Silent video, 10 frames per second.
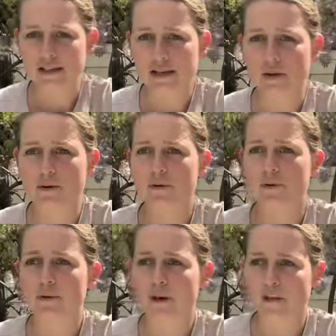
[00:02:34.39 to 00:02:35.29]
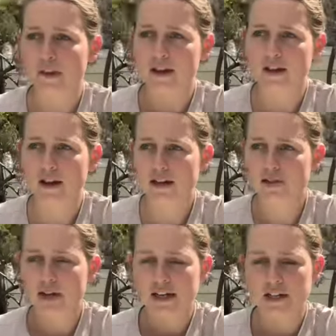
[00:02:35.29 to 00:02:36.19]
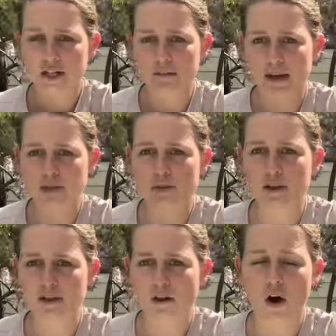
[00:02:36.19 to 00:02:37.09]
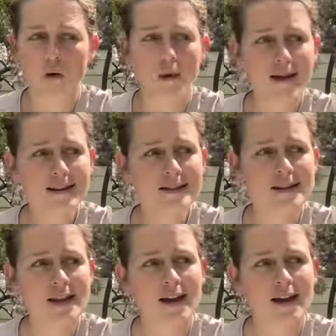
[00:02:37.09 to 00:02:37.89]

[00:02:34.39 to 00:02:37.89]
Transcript: So we've got the 900 high chicken mesh with the hot wires,